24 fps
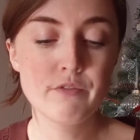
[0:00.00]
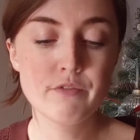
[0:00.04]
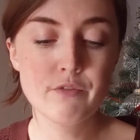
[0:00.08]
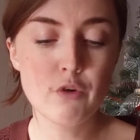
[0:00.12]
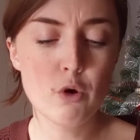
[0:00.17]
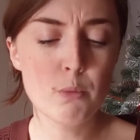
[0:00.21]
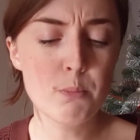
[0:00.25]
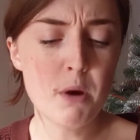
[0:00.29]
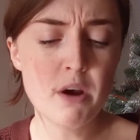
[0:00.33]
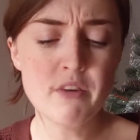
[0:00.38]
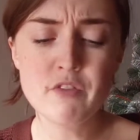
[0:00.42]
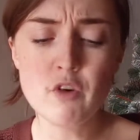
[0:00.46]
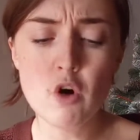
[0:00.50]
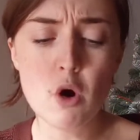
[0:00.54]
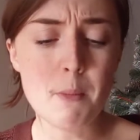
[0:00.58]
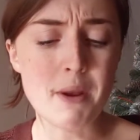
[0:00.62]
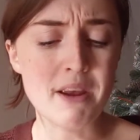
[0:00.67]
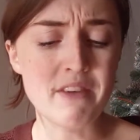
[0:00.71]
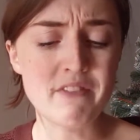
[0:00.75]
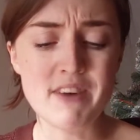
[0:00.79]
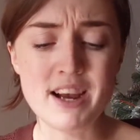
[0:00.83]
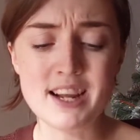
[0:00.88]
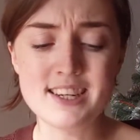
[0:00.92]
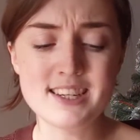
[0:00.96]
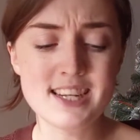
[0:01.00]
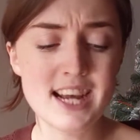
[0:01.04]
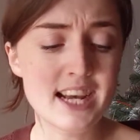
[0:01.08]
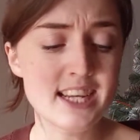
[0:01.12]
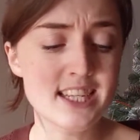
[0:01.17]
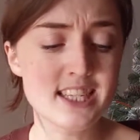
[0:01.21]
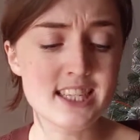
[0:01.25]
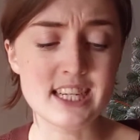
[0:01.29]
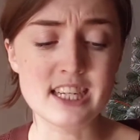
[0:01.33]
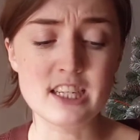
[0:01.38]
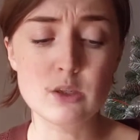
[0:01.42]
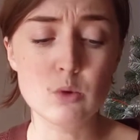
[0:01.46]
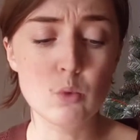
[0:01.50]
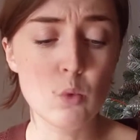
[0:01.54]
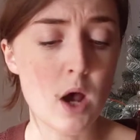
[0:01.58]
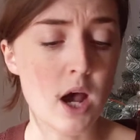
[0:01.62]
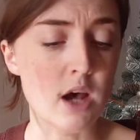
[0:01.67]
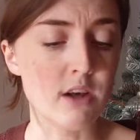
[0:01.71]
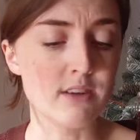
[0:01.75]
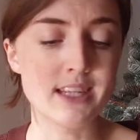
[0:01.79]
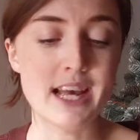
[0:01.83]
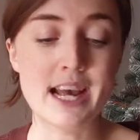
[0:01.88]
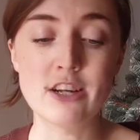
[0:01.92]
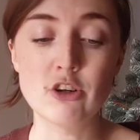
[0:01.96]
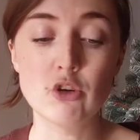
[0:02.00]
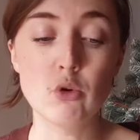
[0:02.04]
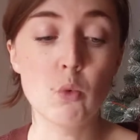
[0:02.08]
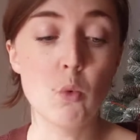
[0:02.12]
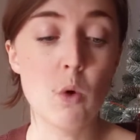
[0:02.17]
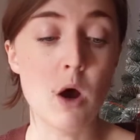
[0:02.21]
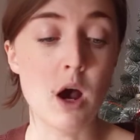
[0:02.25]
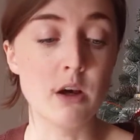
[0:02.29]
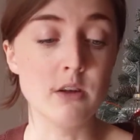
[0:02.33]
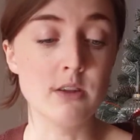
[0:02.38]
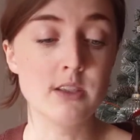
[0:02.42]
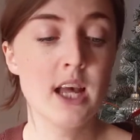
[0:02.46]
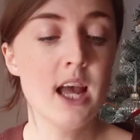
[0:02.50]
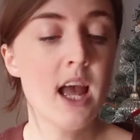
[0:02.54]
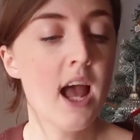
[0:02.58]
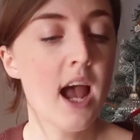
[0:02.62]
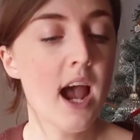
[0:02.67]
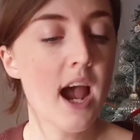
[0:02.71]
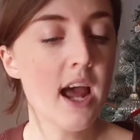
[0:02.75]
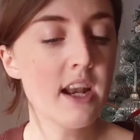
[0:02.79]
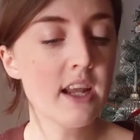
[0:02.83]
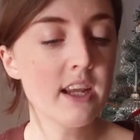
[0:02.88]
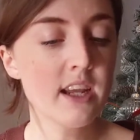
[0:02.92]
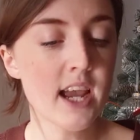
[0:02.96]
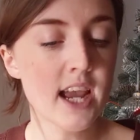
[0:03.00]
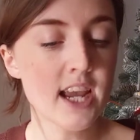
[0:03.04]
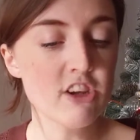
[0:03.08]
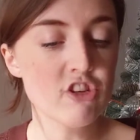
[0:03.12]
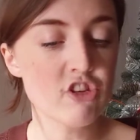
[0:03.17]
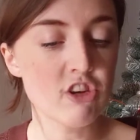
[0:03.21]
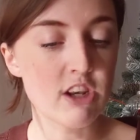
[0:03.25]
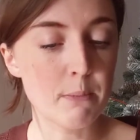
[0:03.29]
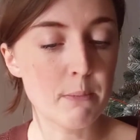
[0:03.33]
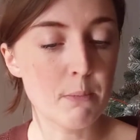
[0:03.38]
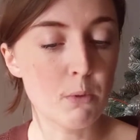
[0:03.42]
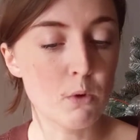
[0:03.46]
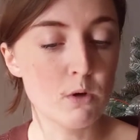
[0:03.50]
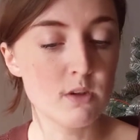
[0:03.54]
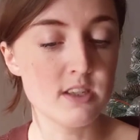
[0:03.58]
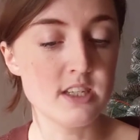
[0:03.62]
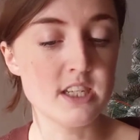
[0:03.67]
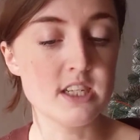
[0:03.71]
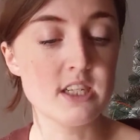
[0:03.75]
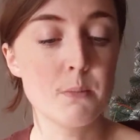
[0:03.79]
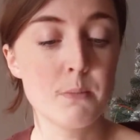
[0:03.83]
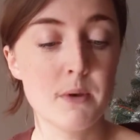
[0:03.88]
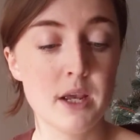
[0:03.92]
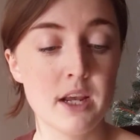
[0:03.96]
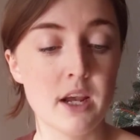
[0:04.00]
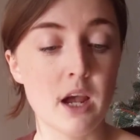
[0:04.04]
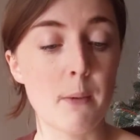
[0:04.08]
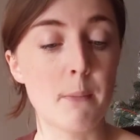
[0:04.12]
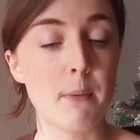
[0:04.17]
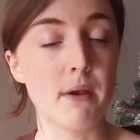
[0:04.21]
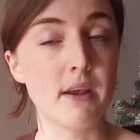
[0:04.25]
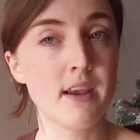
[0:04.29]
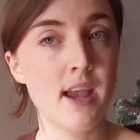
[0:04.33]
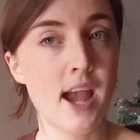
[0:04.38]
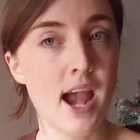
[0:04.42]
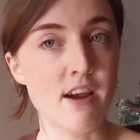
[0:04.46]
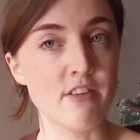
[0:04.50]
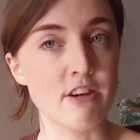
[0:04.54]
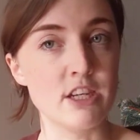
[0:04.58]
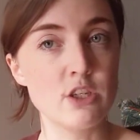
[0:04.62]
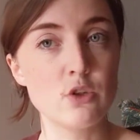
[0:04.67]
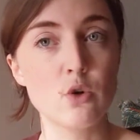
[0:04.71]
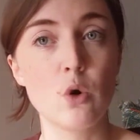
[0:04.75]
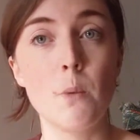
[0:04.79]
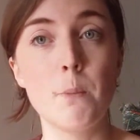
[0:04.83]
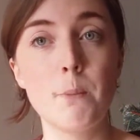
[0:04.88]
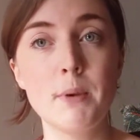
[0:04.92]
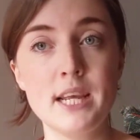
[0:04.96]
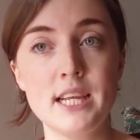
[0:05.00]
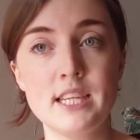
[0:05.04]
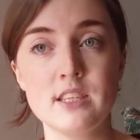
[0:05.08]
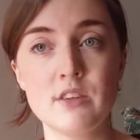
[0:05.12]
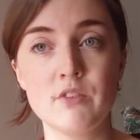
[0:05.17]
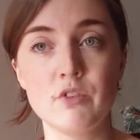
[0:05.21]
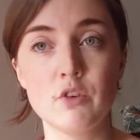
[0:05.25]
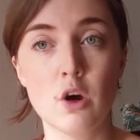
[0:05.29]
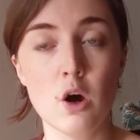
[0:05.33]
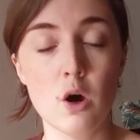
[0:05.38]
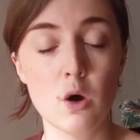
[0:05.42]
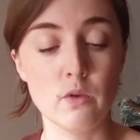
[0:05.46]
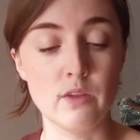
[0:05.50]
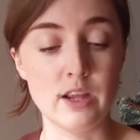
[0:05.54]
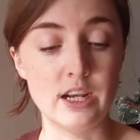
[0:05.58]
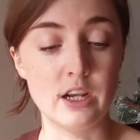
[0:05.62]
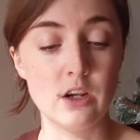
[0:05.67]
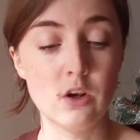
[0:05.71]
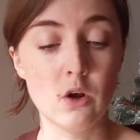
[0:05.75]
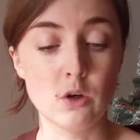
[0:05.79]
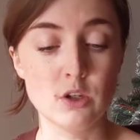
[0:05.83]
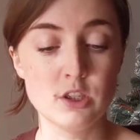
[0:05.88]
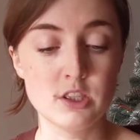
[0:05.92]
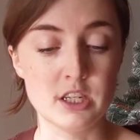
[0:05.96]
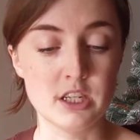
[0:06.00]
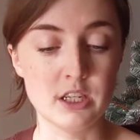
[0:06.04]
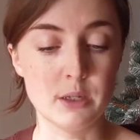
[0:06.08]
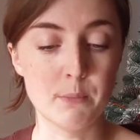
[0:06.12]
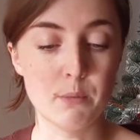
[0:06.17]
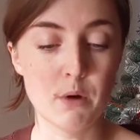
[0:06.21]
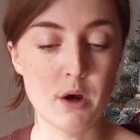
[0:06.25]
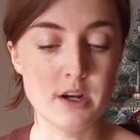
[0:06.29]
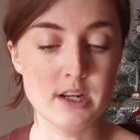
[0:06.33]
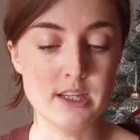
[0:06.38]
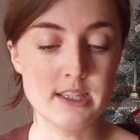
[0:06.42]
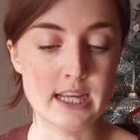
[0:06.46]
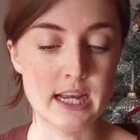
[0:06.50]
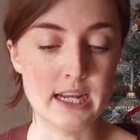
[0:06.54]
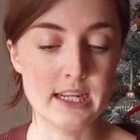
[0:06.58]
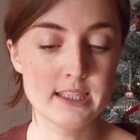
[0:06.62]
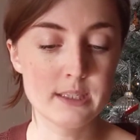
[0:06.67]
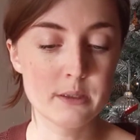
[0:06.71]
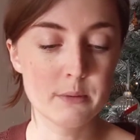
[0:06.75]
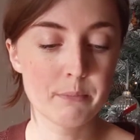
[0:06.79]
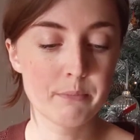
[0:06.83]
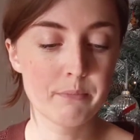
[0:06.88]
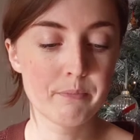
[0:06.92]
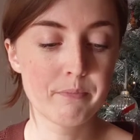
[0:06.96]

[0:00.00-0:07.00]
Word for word: for performing fantastic swirls and twirls, and occasionally pausing to pick up a carrot or piece of coal that lost in the process.